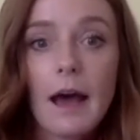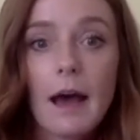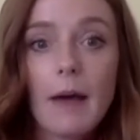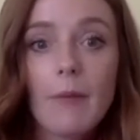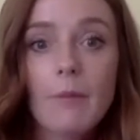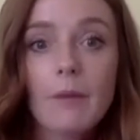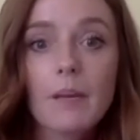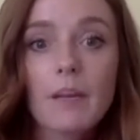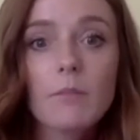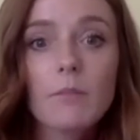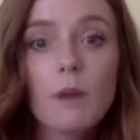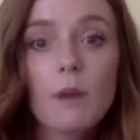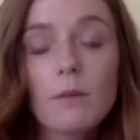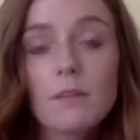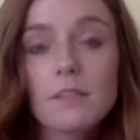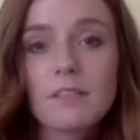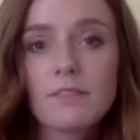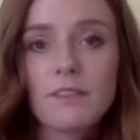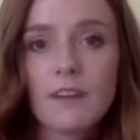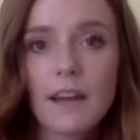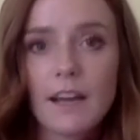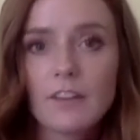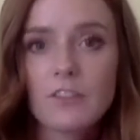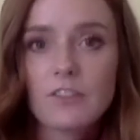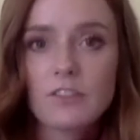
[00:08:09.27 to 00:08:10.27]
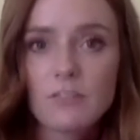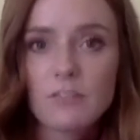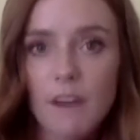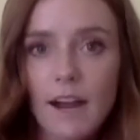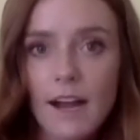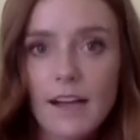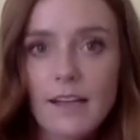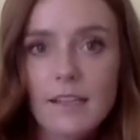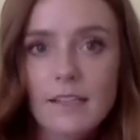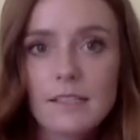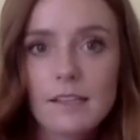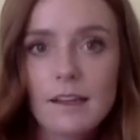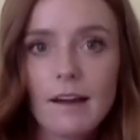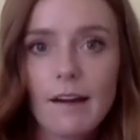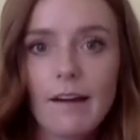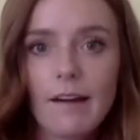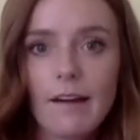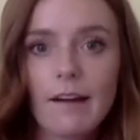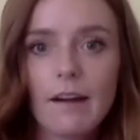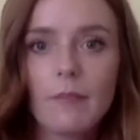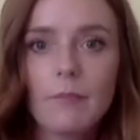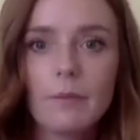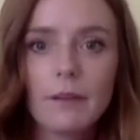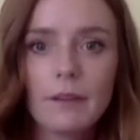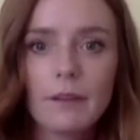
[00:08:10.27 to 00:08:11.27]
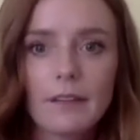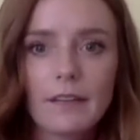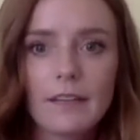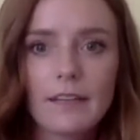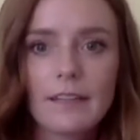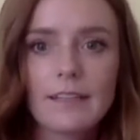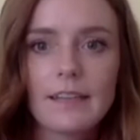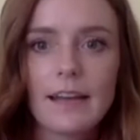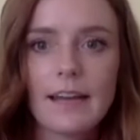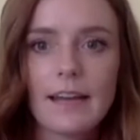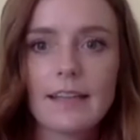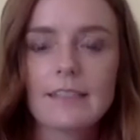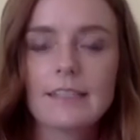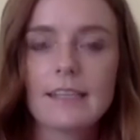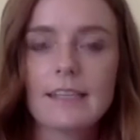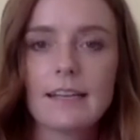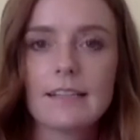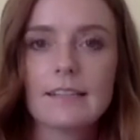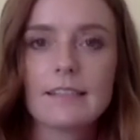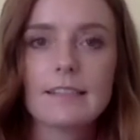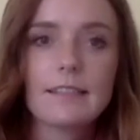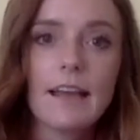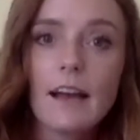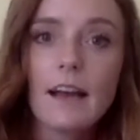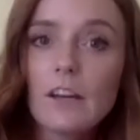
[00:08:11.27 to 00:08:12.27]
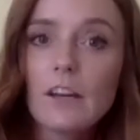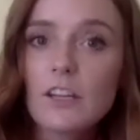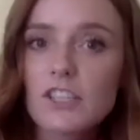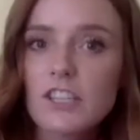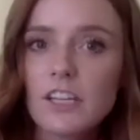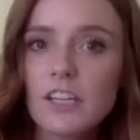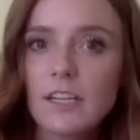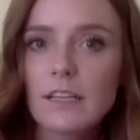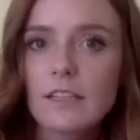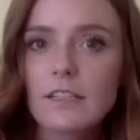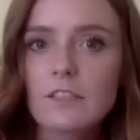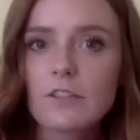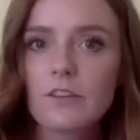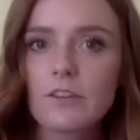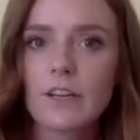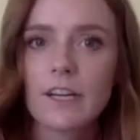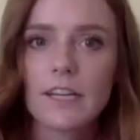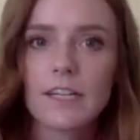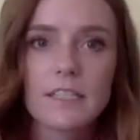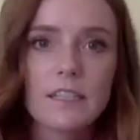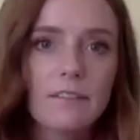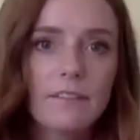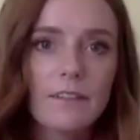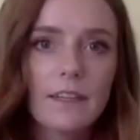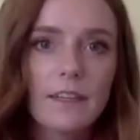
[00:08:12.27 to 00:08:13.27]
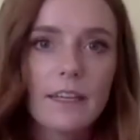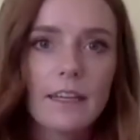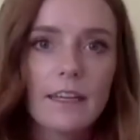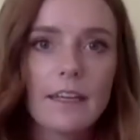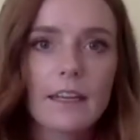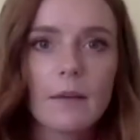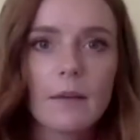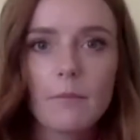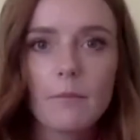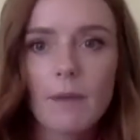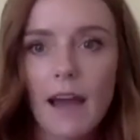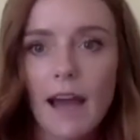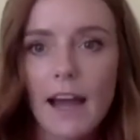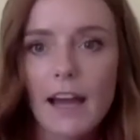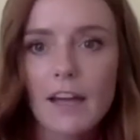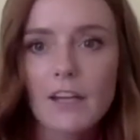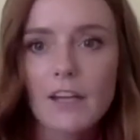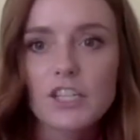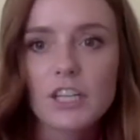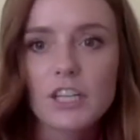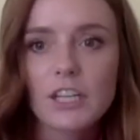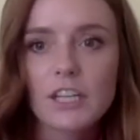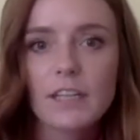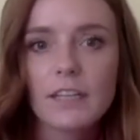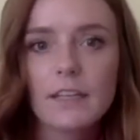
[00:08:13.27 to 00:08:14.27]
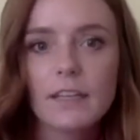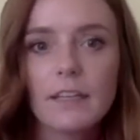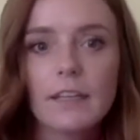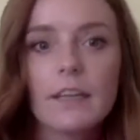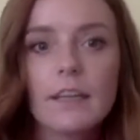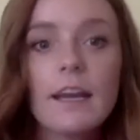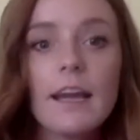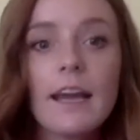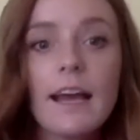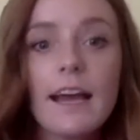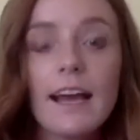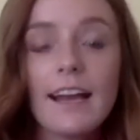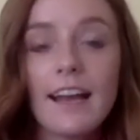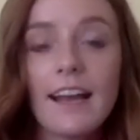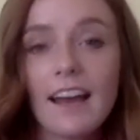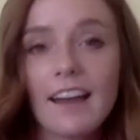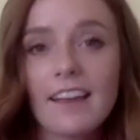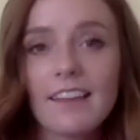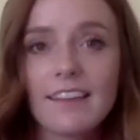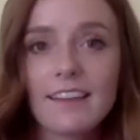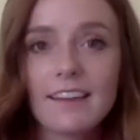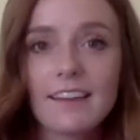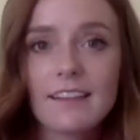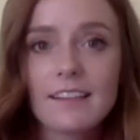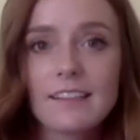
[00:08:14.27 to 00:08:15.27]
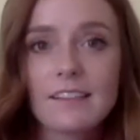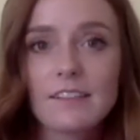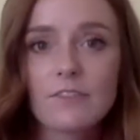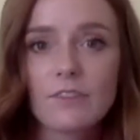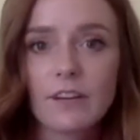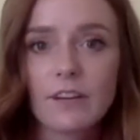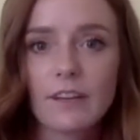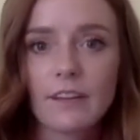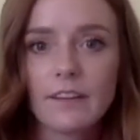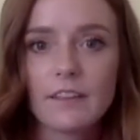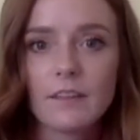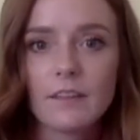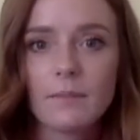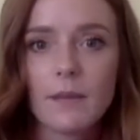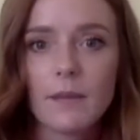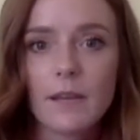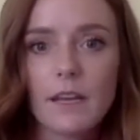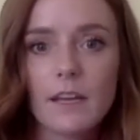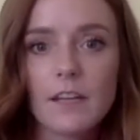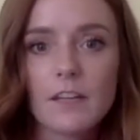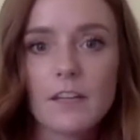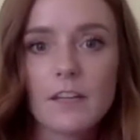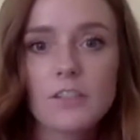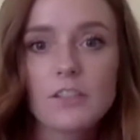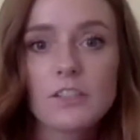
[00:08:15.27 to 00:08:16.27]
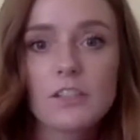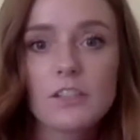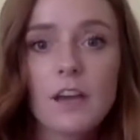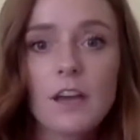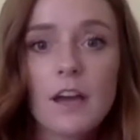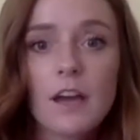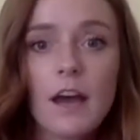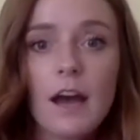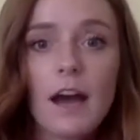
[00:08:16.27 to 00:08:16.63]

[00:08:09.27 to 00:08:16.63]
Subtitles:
But in moments of high stress, our ability to access intelligence, creativity, compassion, and ethics is greatly diminished.